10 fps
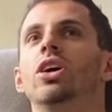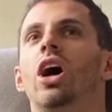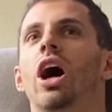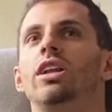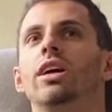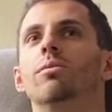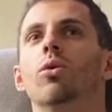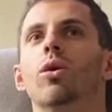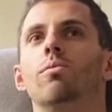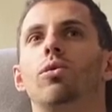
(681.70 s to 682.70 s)
I think
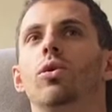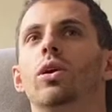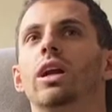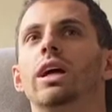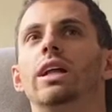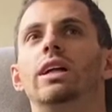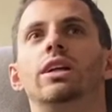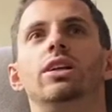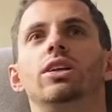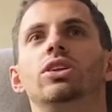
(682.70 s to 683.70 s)
more importantly
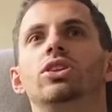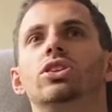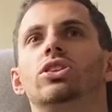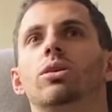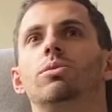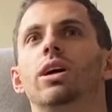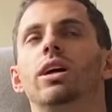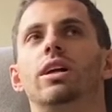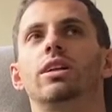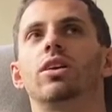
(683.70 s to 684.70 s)
than than just top
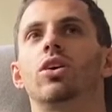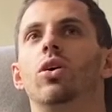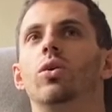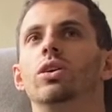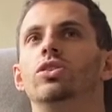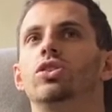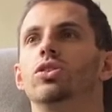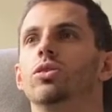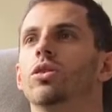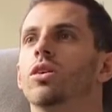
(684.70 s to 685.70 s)
30, I think the goal is
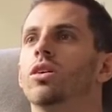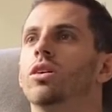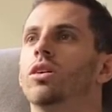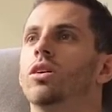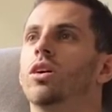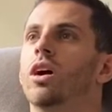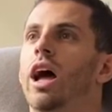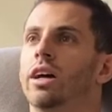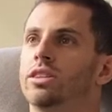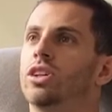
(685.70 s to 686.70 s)
to
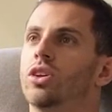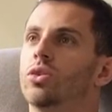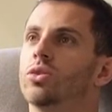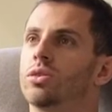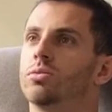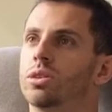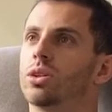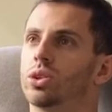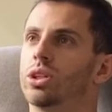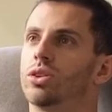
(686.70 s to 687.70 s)
execute some
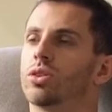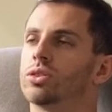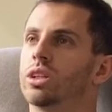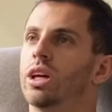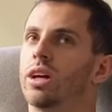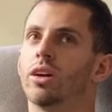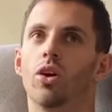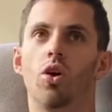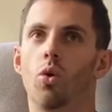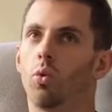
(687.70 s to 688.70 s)
seriously strong skiing.
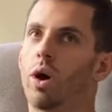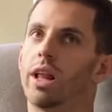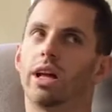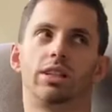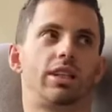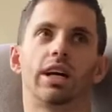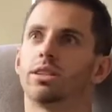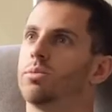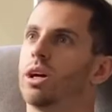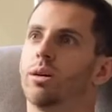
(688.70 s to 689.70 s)
Yeah. Where that
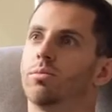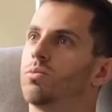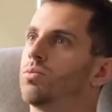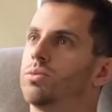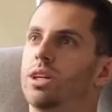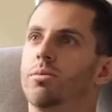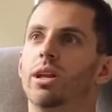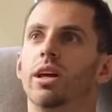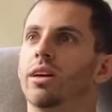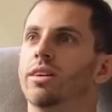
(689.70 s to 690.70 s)
stacks me up,
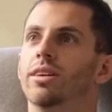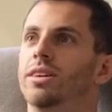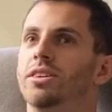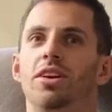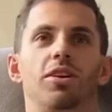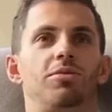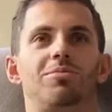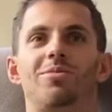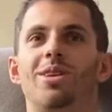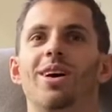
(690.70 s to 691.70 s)
TBD you know,
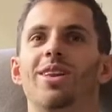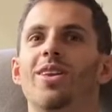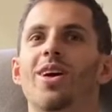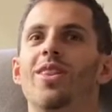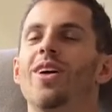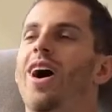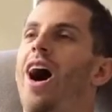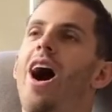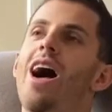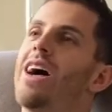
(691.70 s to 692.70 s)
the, the, the
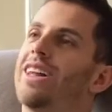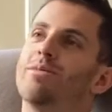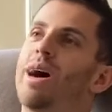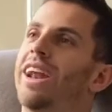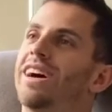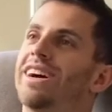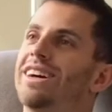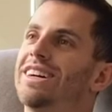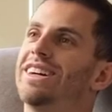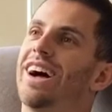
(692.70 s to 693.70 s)
higher the better.
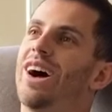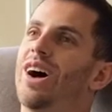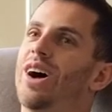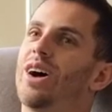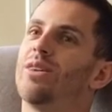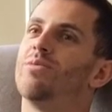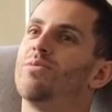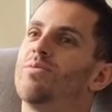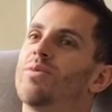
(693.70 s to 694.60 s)
Um, yeah.